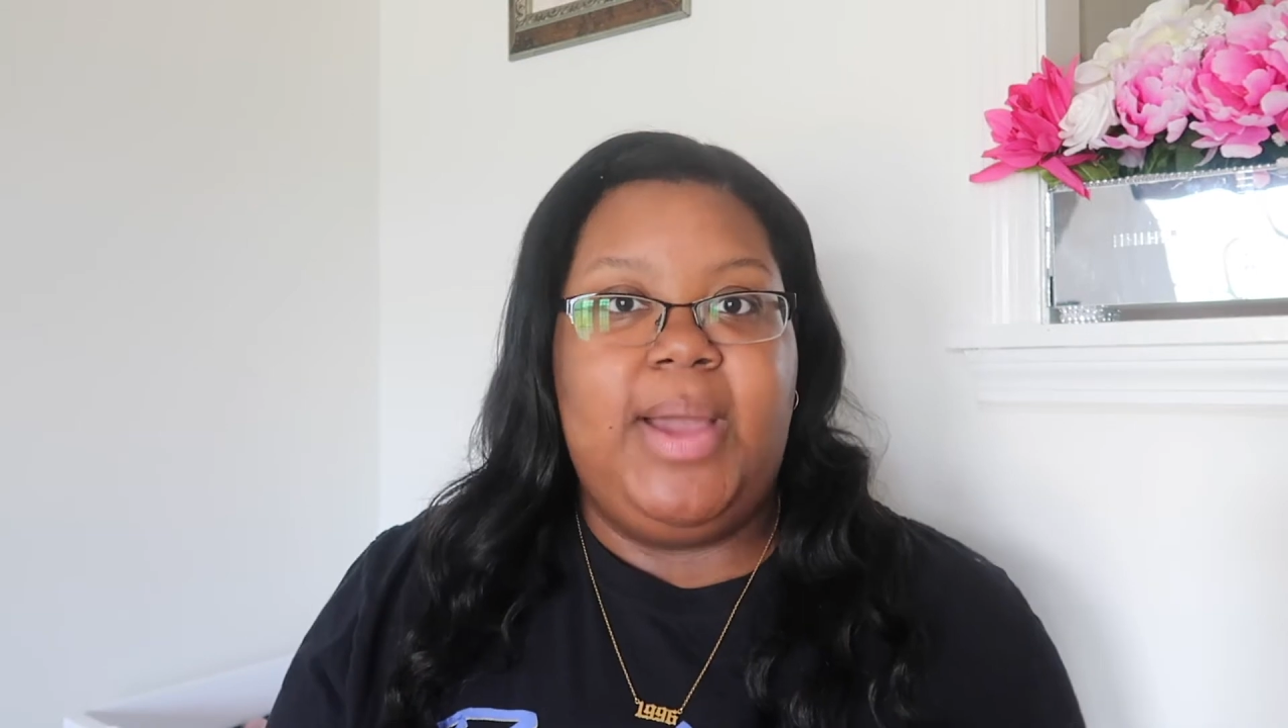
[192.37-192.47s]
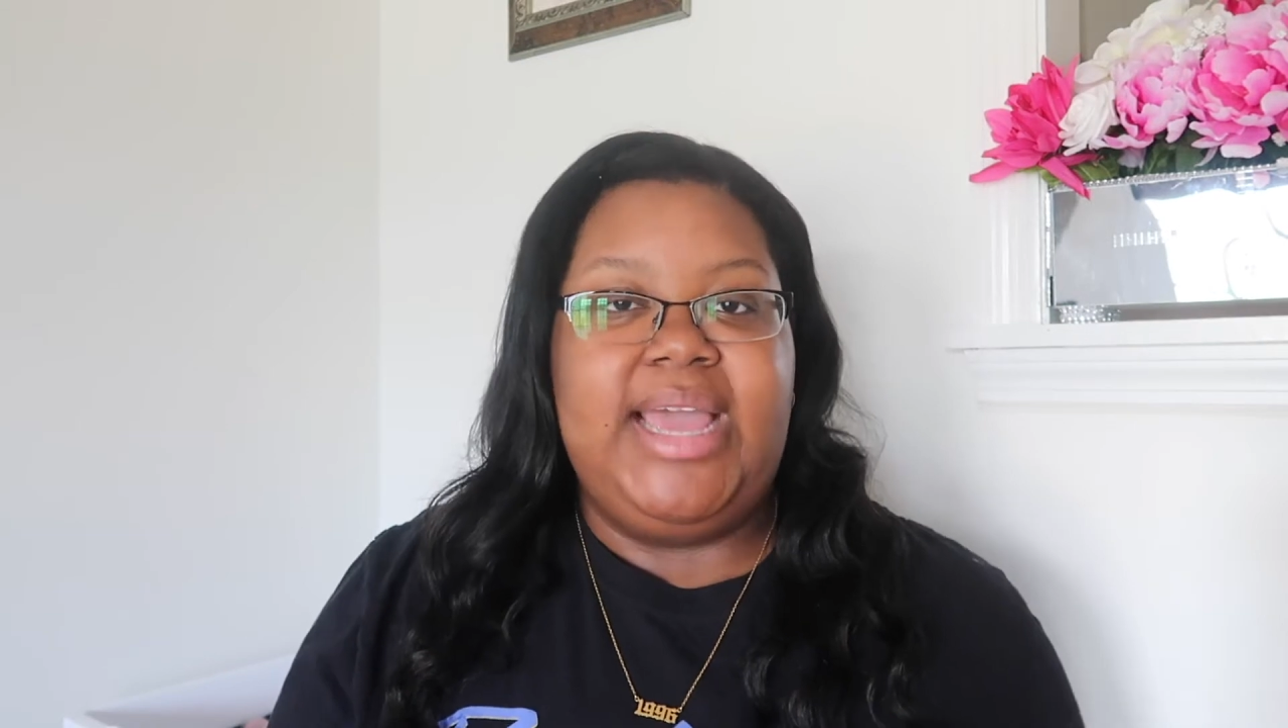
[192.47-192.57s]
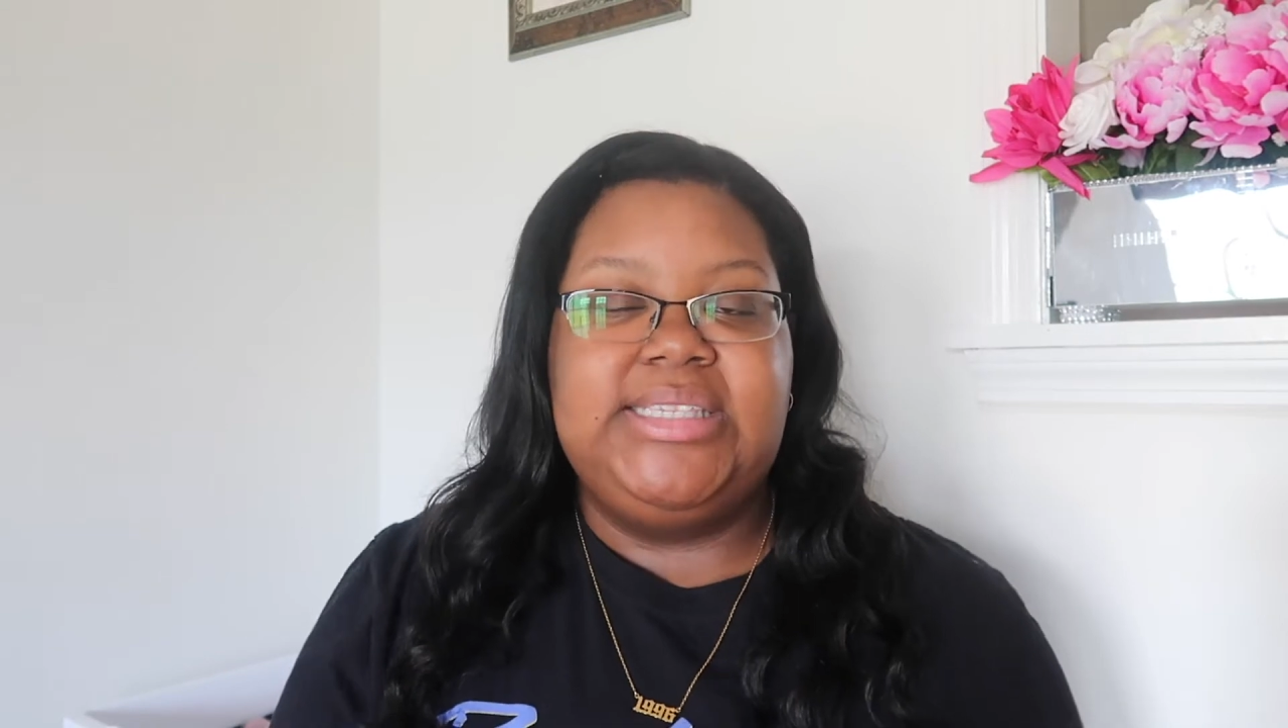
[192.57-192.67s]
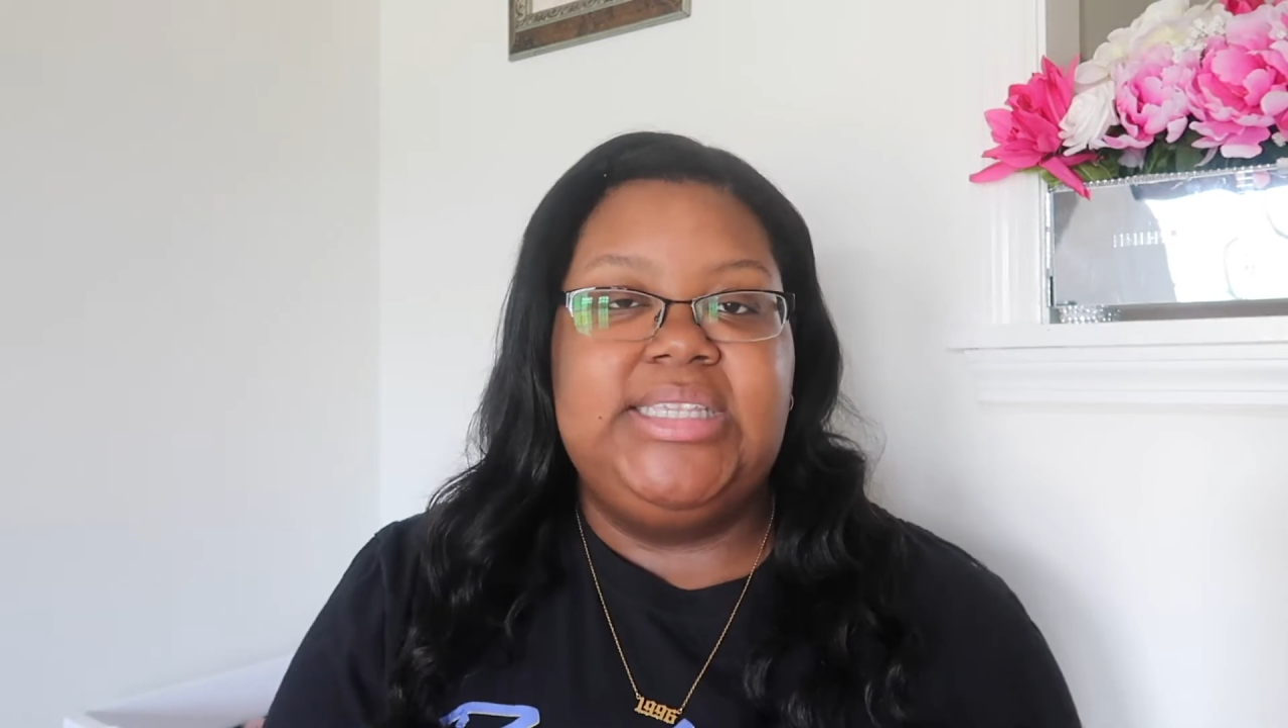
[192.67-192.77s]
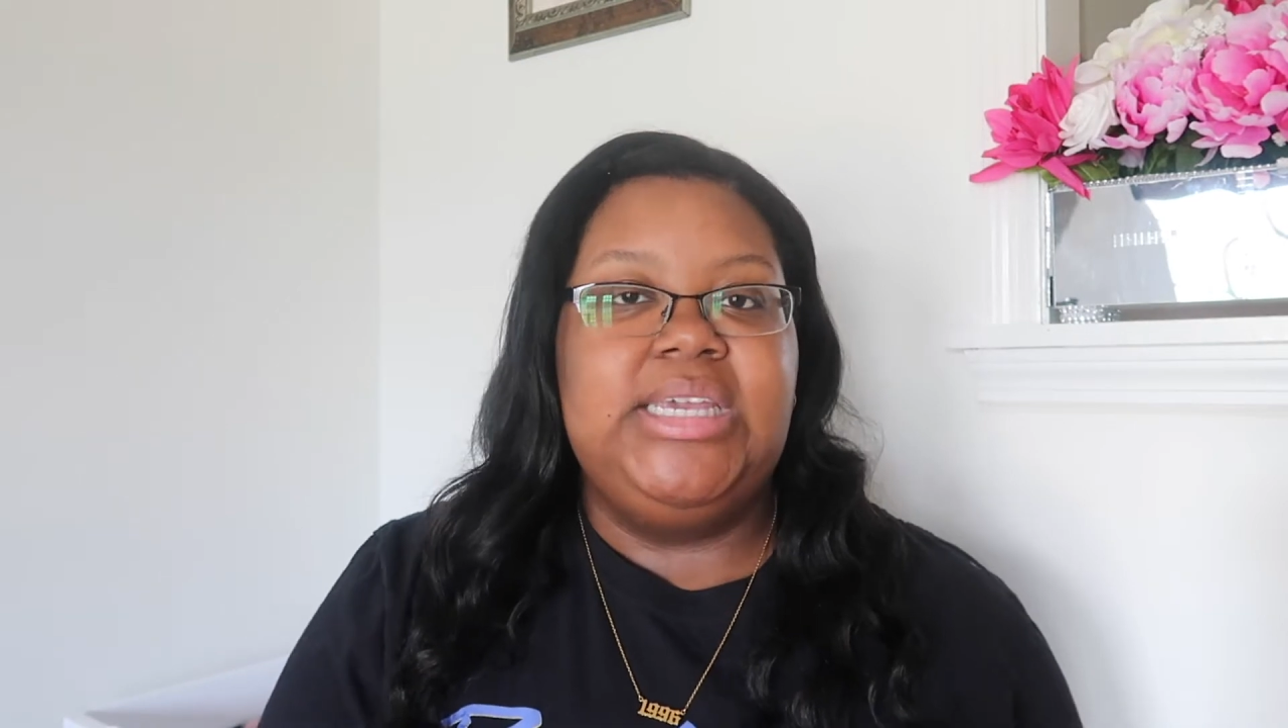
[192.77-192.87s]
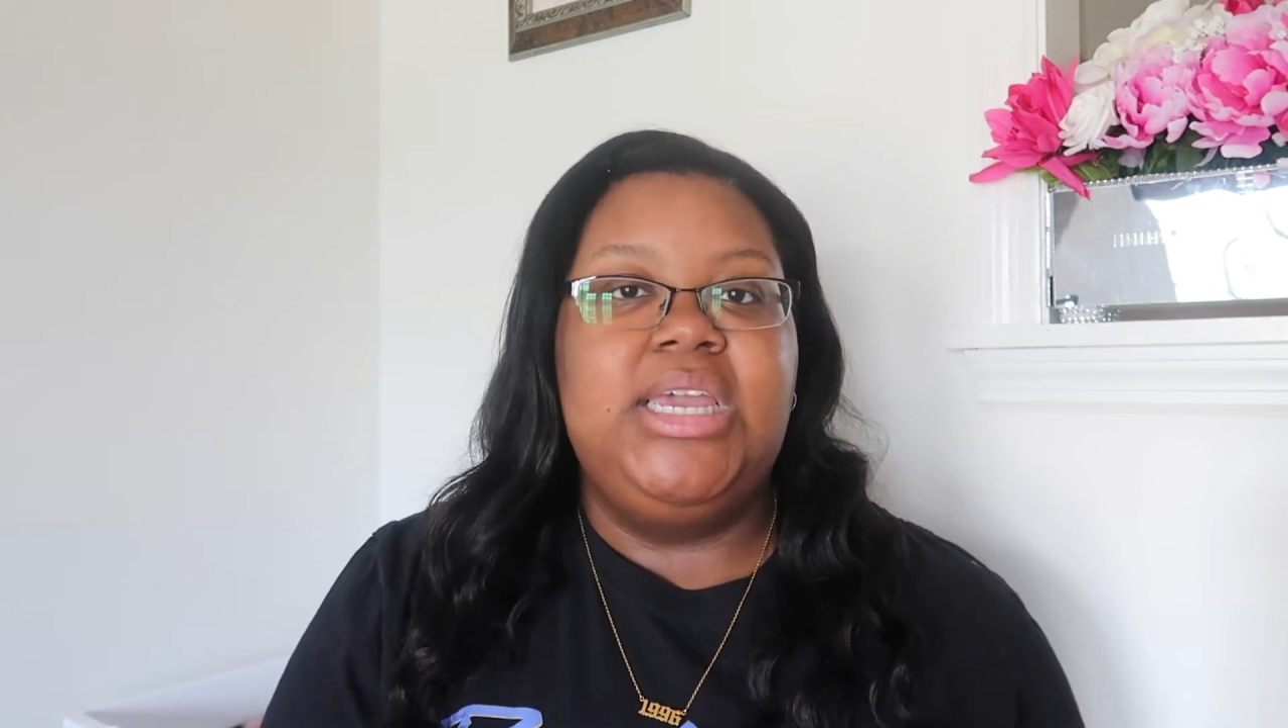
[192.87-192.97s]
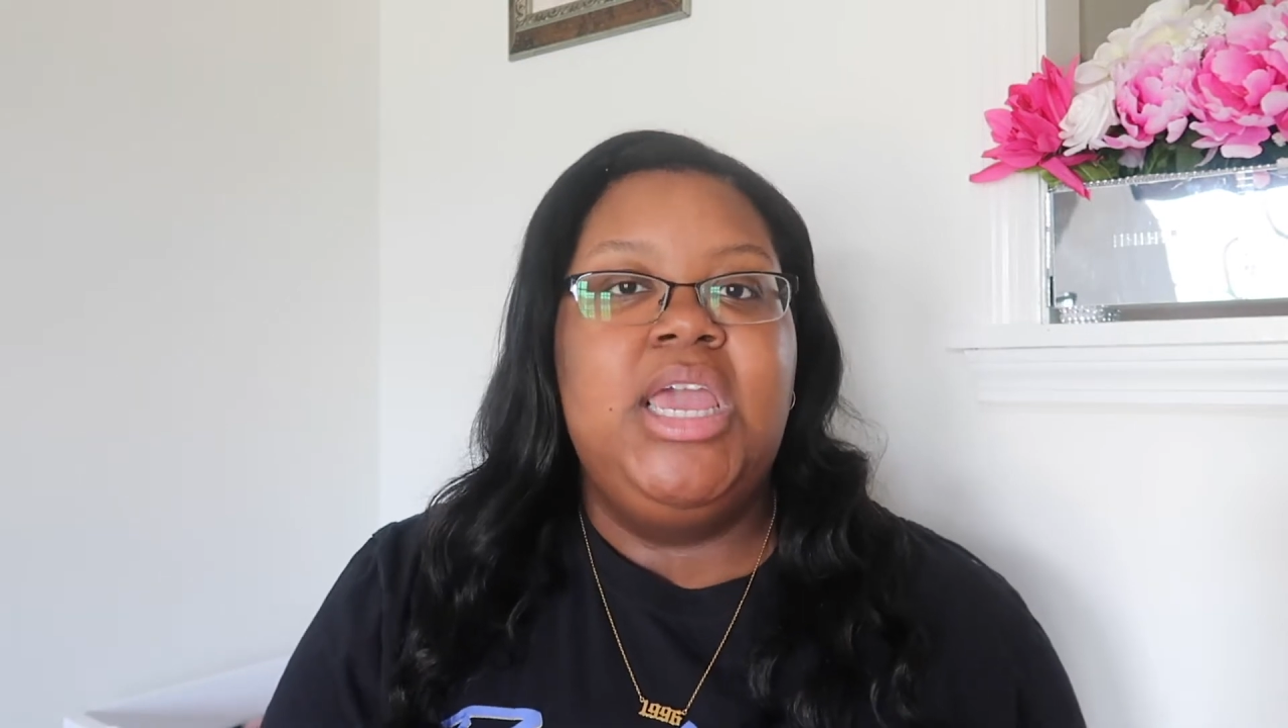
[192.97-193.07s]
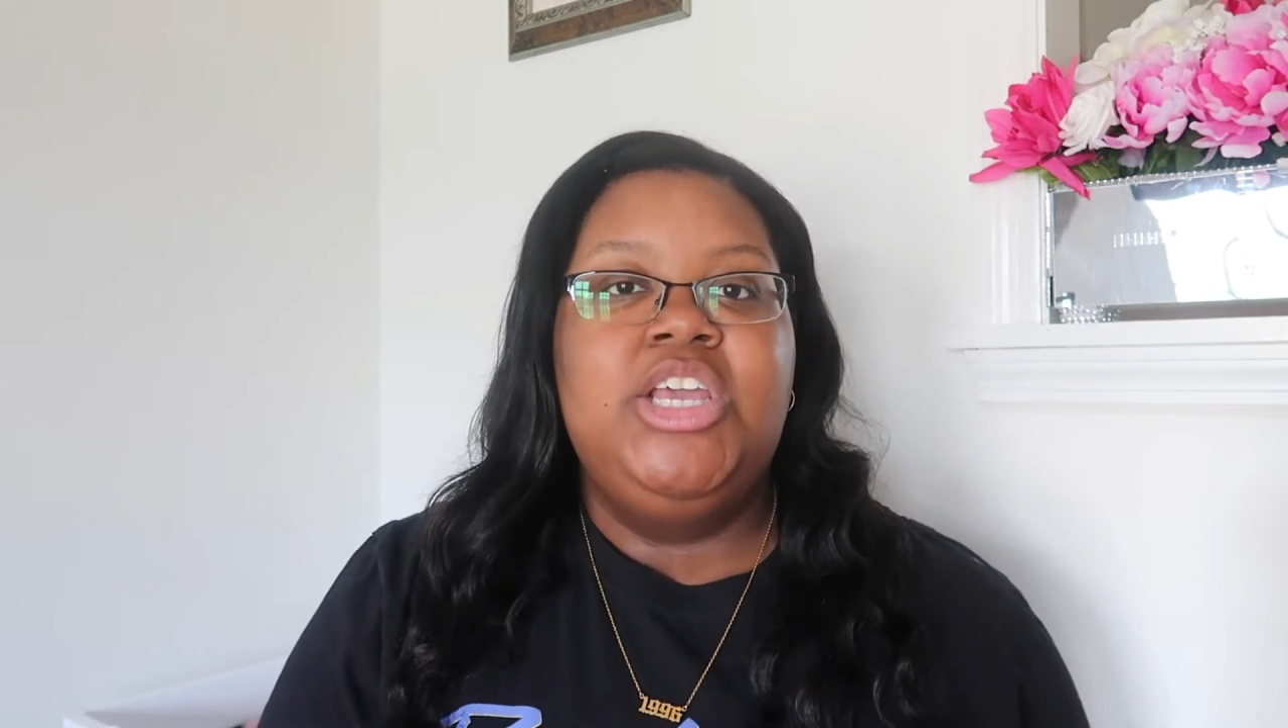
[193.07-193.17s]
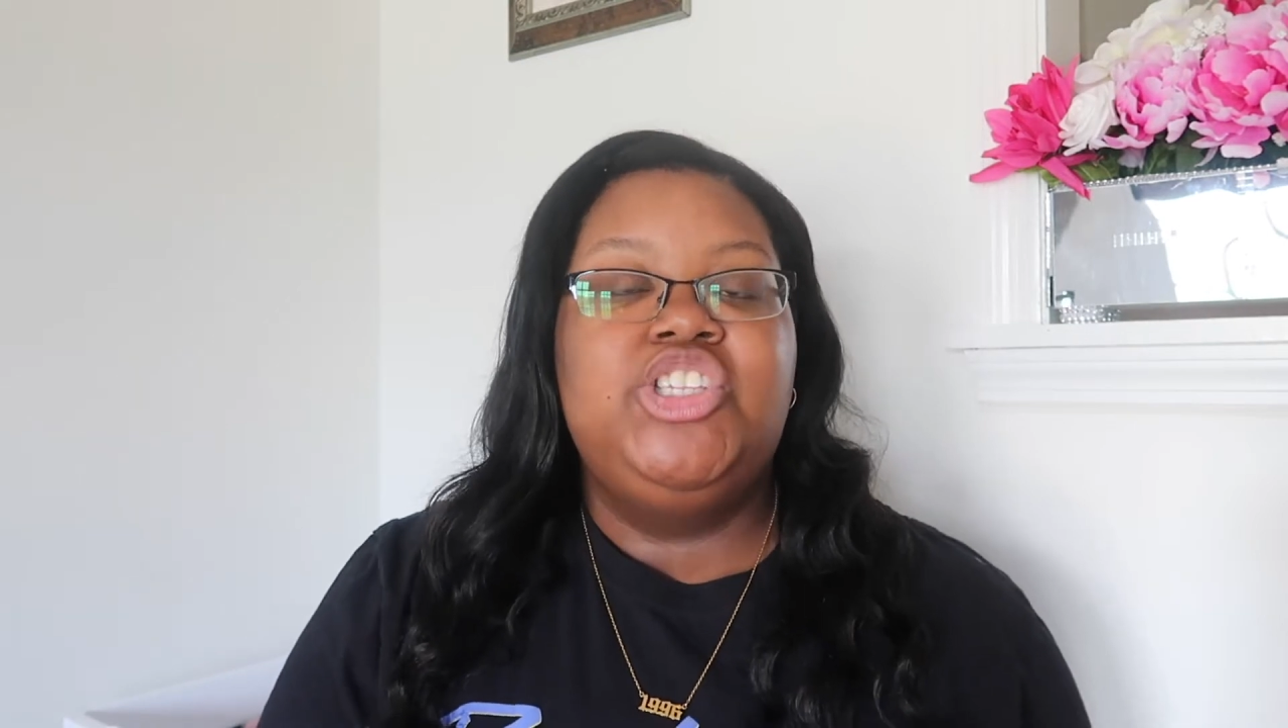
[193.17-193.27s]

waxing.